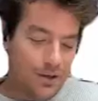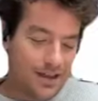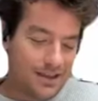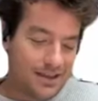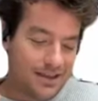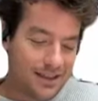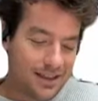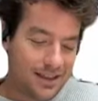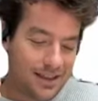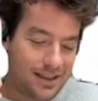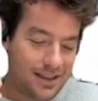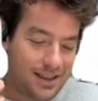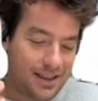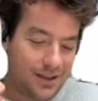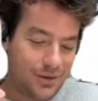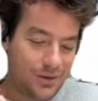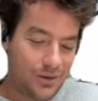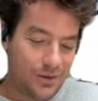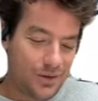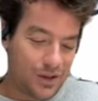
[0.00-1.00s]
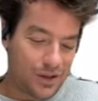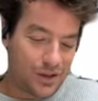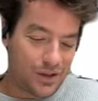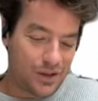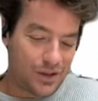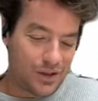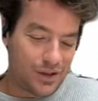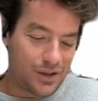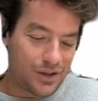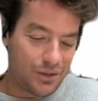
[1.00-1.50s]
has the
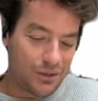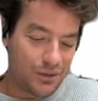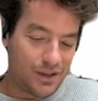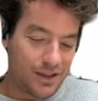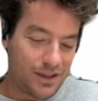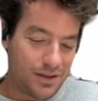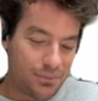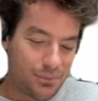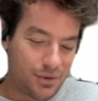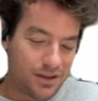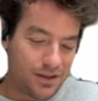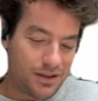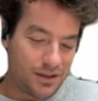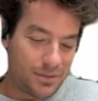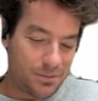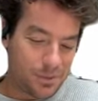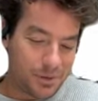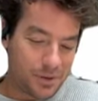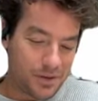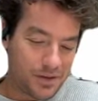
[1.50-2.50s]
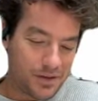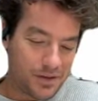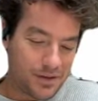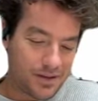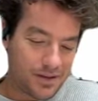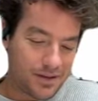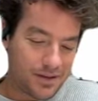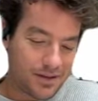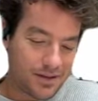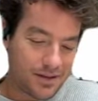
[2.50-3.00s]
introduction of these
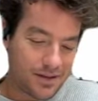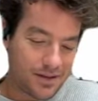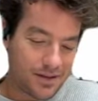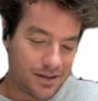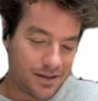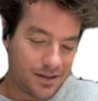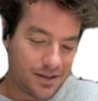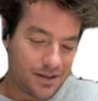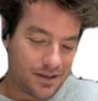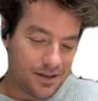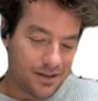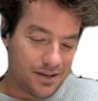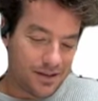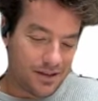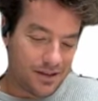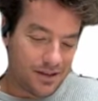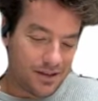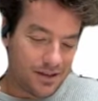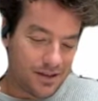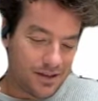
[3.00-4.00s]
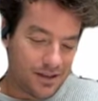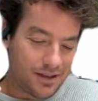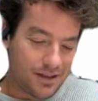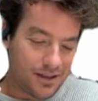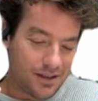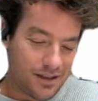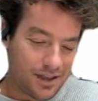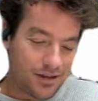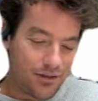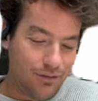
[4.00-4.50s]
principles
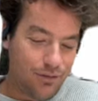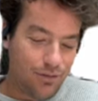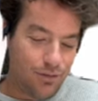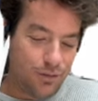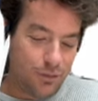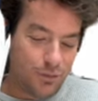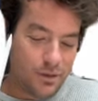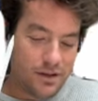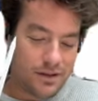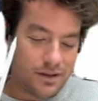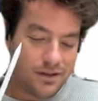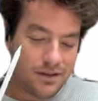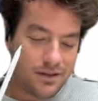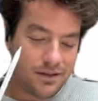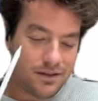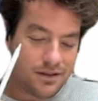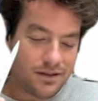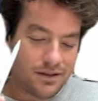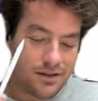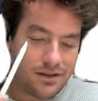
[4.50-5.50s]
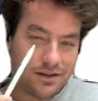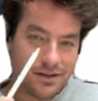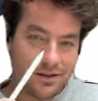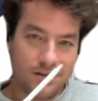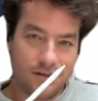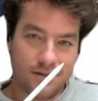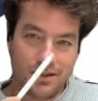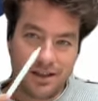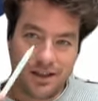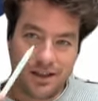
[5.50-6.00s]
influenced
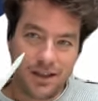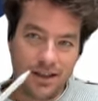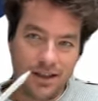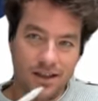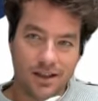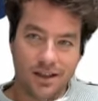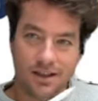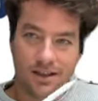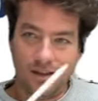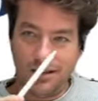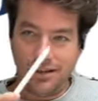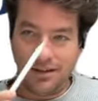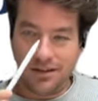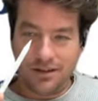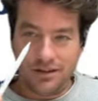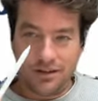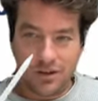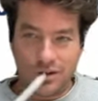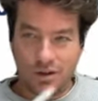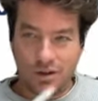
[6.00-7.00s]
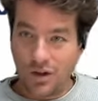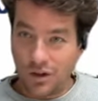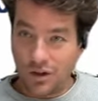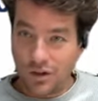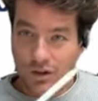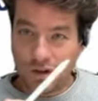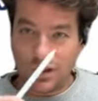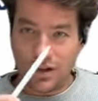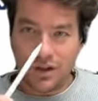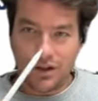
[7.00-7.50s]
the
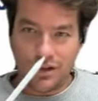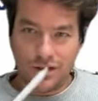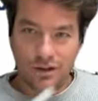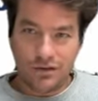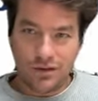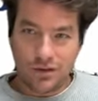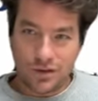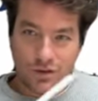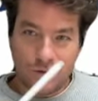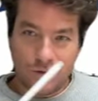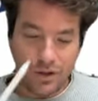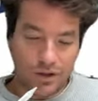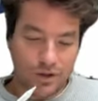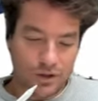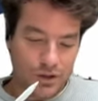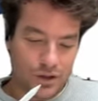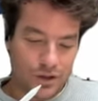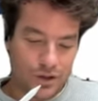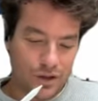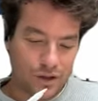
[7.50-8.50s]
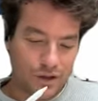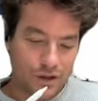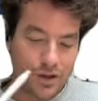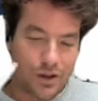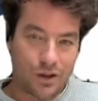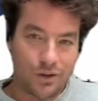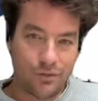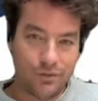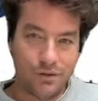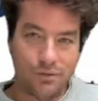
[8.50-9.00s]
culture and the structure
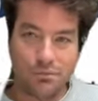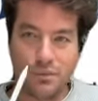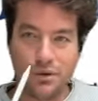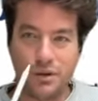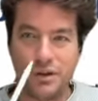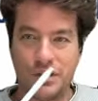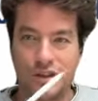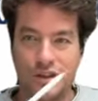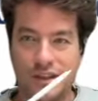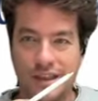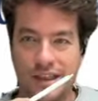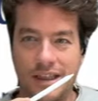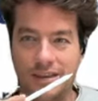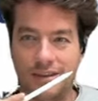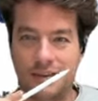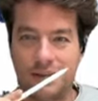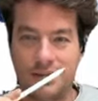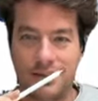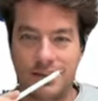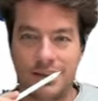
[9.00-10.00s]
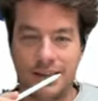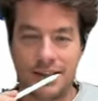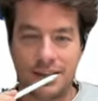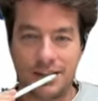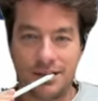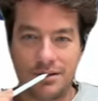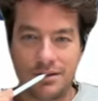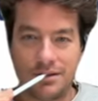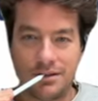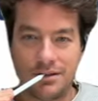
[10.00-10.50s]
of the merged entity
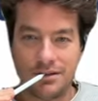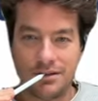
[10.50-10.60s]
now?